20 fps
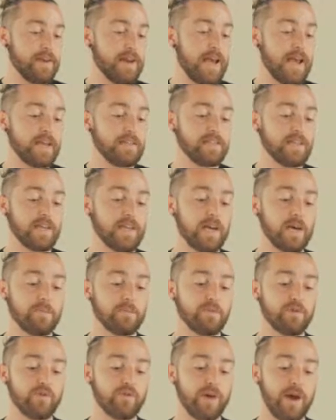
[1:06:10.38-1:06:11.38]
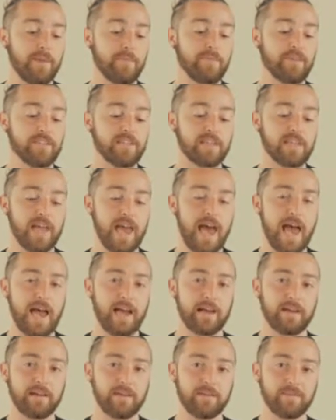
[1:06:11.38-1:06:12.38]
then as I come to grab the stack,
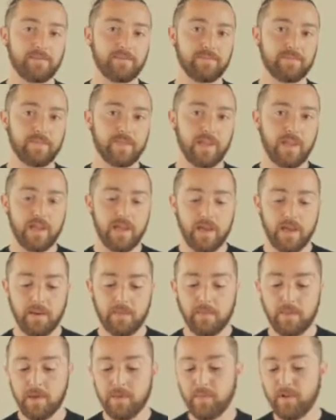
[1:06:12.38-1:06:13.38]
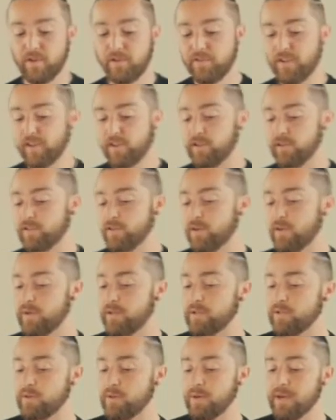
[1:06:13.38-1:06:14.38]
my middle finger is
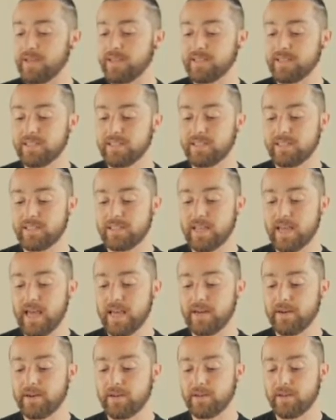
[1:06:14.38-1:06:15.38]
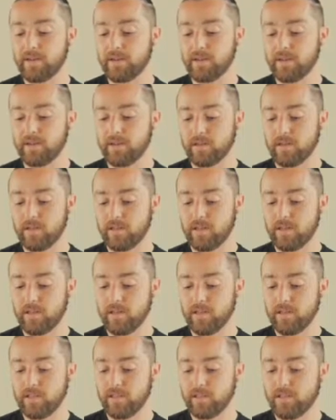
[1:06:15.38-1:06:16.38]
going to extend
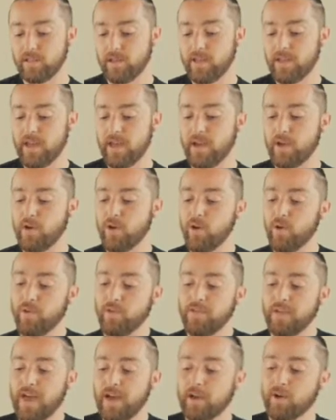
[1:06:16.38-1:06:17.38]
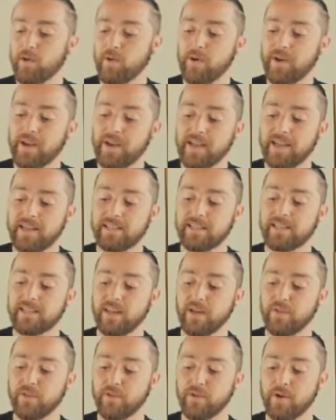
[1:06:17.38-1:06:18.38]
so that I hold that coin in
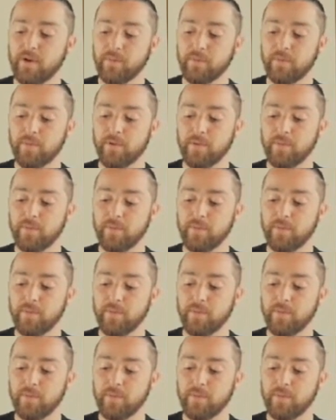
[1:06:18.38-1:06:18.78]
stealth grip